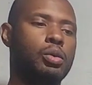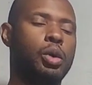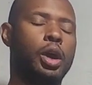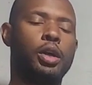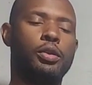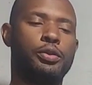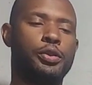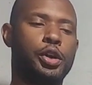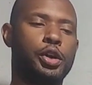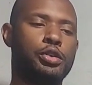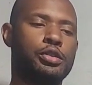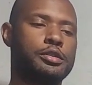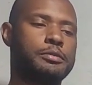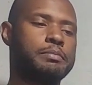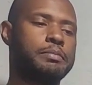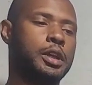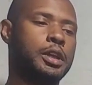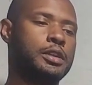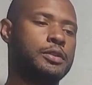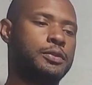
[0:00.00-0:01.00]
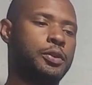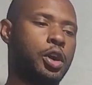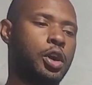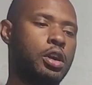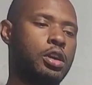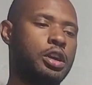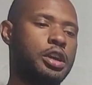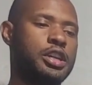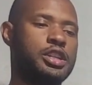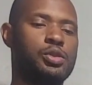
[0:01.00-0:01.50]
Well, folks, as
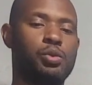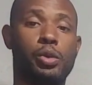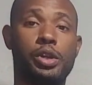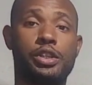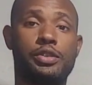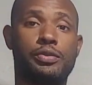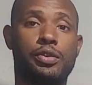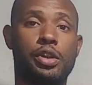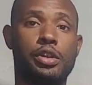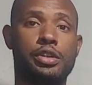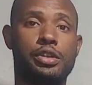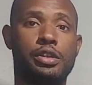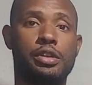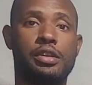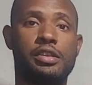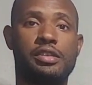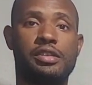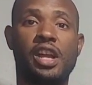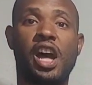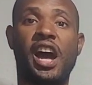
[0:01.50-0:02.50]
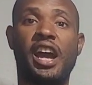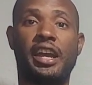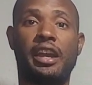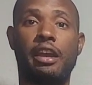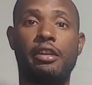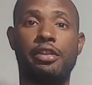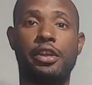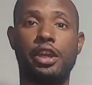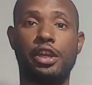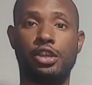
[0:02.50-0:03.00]
far as which version of the stock
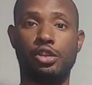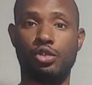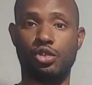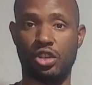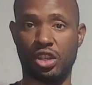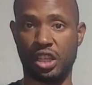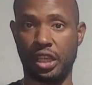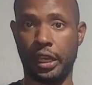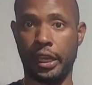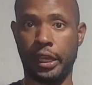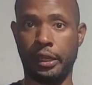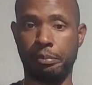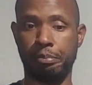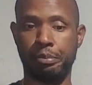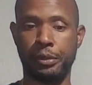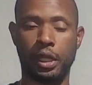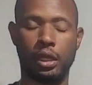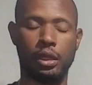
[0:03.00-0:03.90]
I think you should get,